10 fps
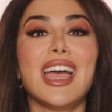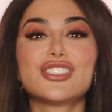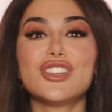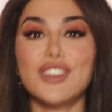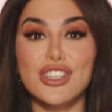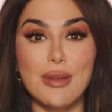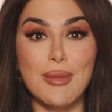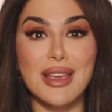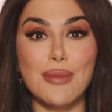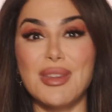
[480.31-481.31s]
actually finished my
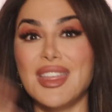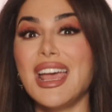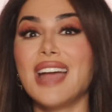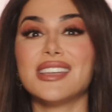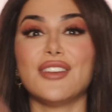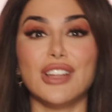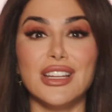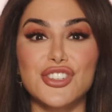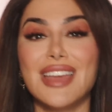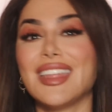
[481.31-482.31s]
makeup, but then I had to have
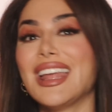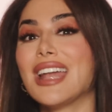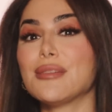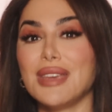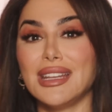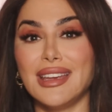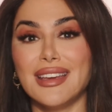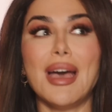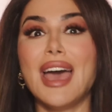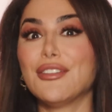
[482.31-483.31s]
lunch. Then I had a
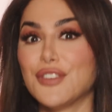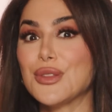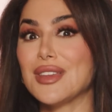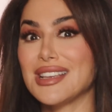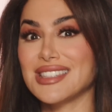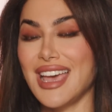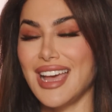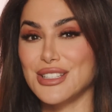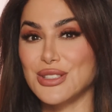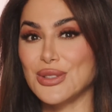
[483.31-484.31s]
meeting. I had a few things I
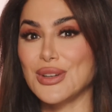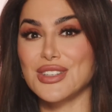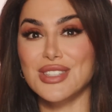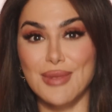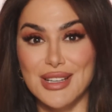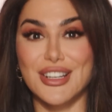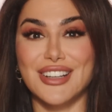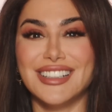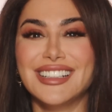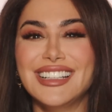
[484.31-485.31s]
had to do. I just saw my
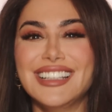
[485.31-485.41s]
daughter.